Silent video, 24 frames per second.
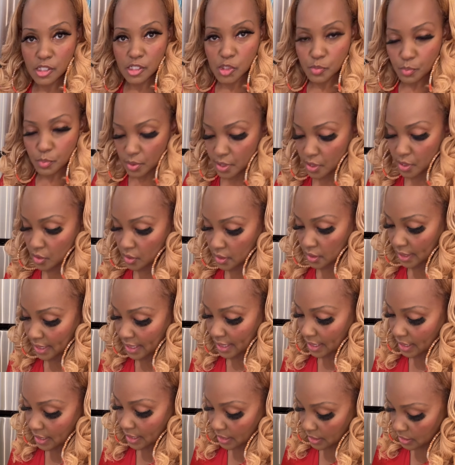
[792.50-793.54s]
sprinkle
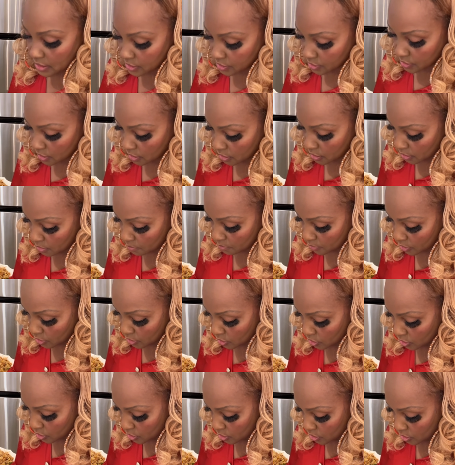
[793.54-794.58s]
in some
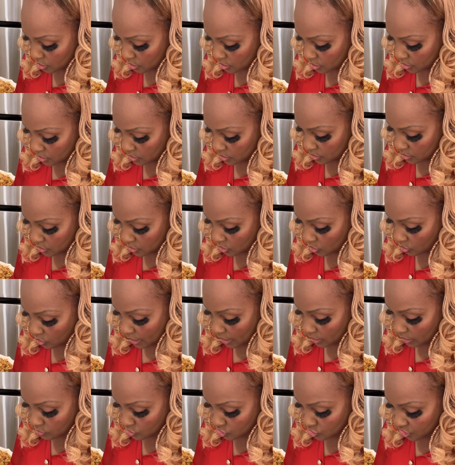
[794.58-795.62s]

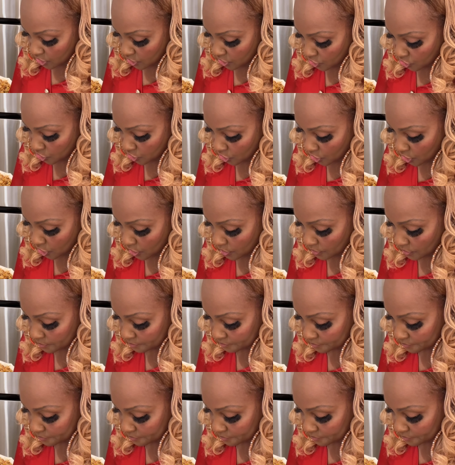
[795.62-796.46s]
ground ginger.